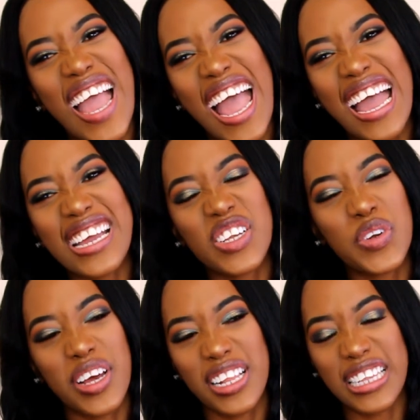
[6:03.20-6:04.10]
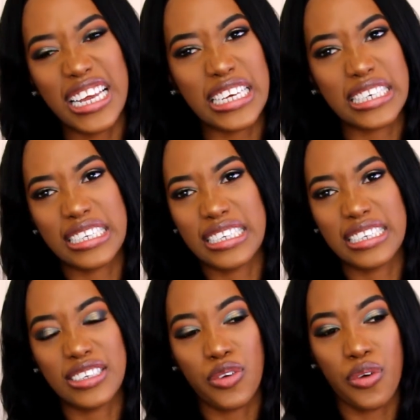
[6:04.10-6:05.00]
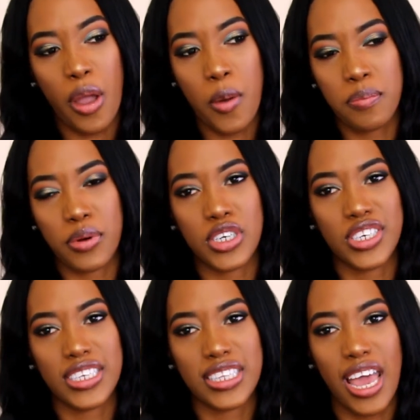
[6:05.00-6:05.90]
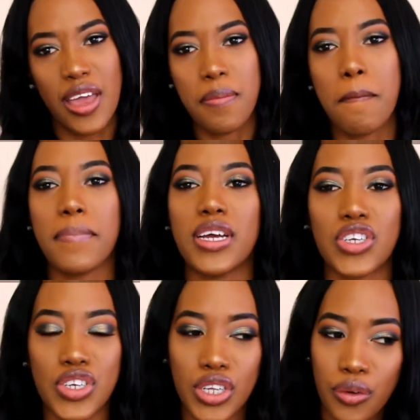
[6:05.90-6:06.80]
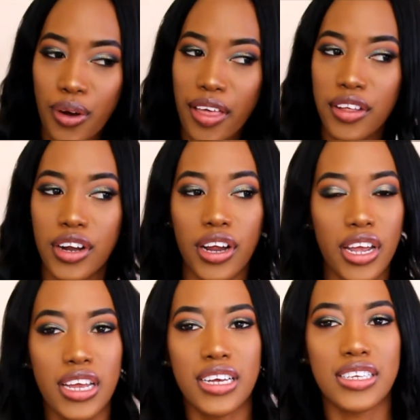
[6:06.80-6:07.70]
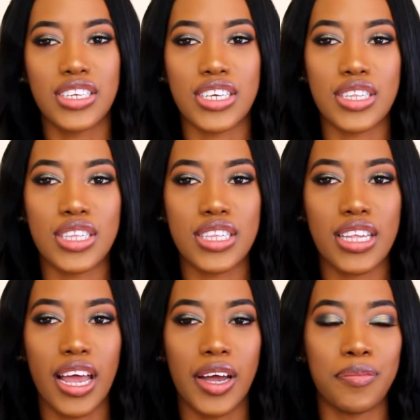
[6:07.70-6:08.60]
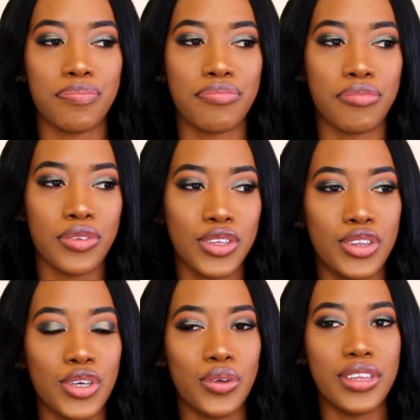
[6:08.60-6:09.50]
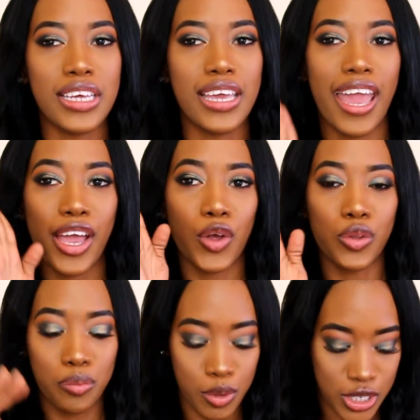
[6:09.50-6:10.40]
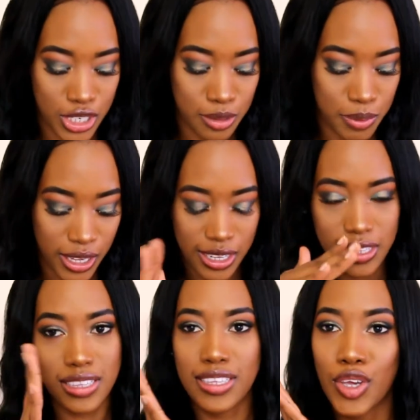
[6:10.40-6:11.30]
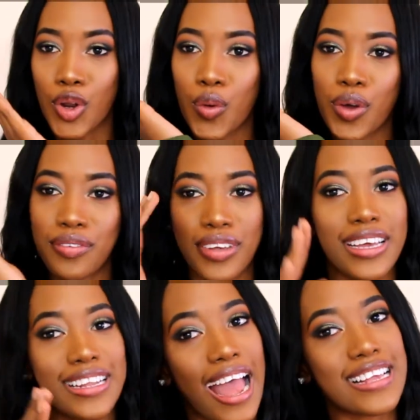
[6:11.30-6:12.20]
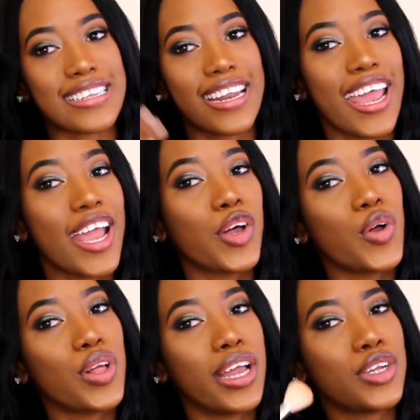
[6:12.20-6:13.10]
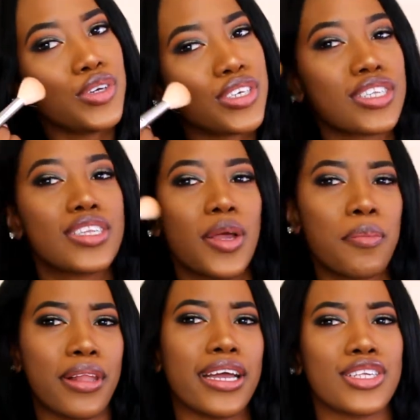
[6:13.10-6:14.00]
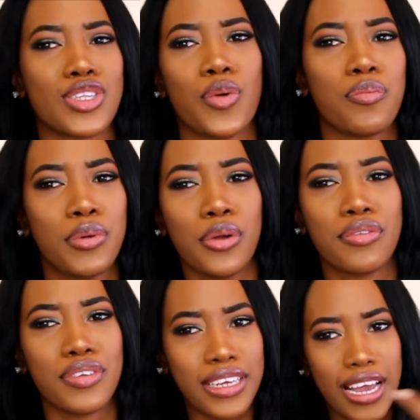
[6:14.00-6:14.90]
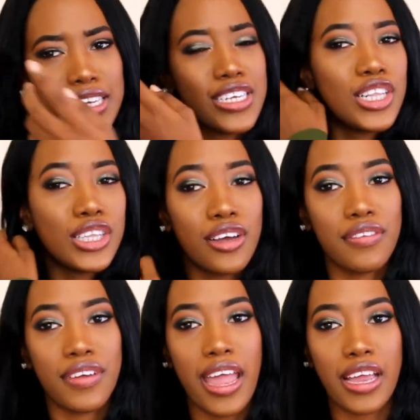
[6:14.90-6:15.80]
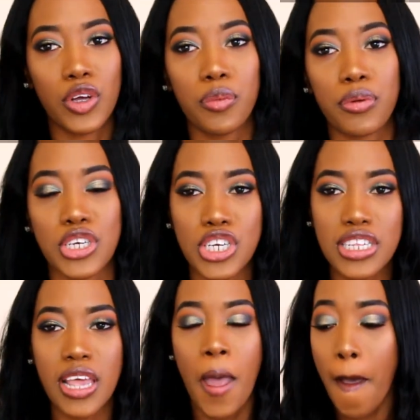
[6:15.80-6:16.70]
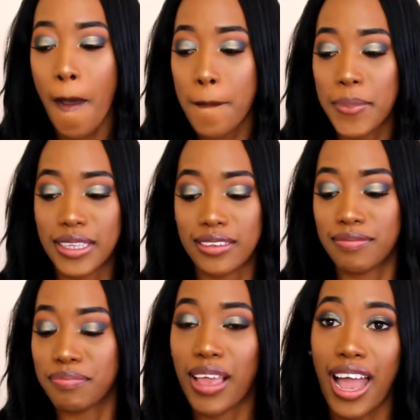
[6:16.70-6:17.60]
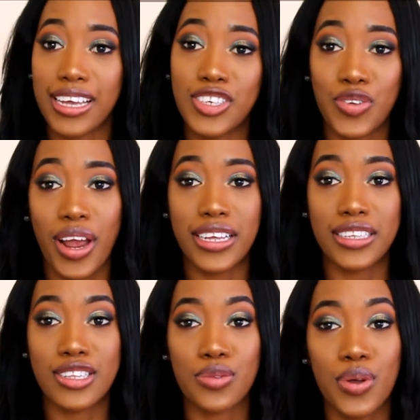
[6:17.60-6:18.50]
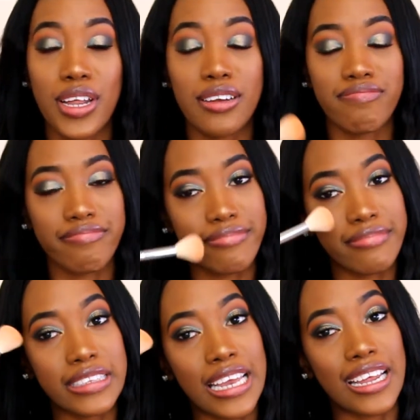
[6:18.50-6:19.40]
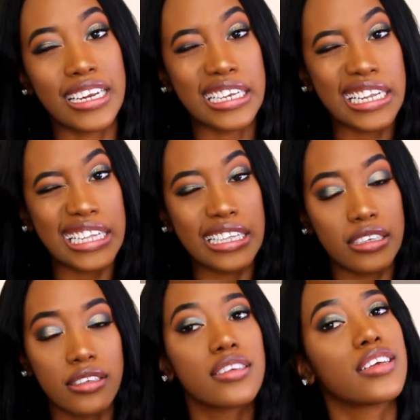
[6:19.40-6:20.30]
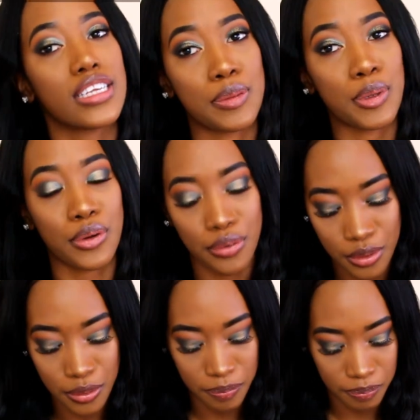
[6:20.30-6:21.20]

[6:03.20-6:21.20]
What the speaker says: I do not like round brushes. I muchly rather just do the angled brushes, because you know, if it has an angle and you just apply it so beautifully. I love angled brushes, but I tried this one and it's beautiful.